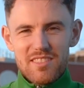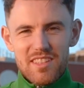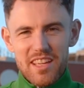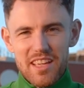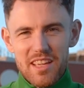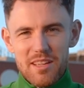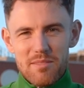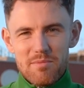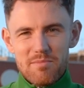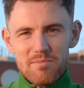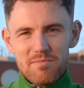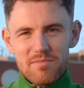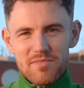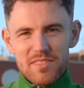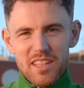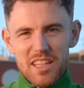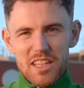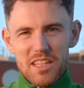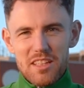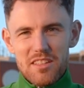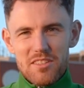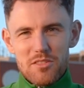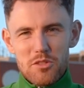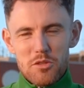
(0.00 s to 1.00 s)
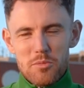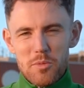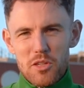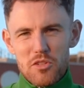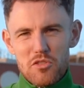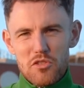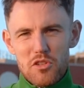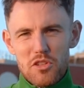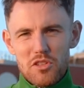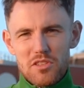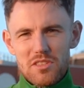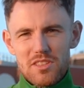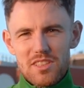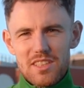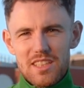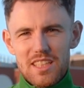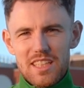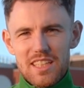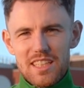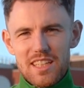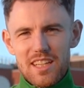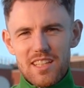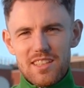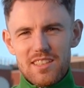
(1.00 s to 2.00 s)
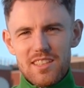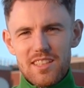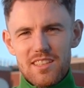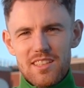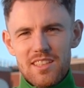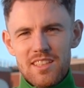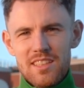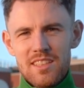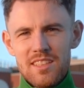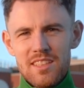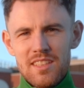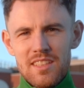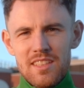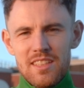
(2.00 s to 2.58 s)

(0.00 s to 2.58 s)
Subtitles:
Didn't do much wrong today, Greg Taylor.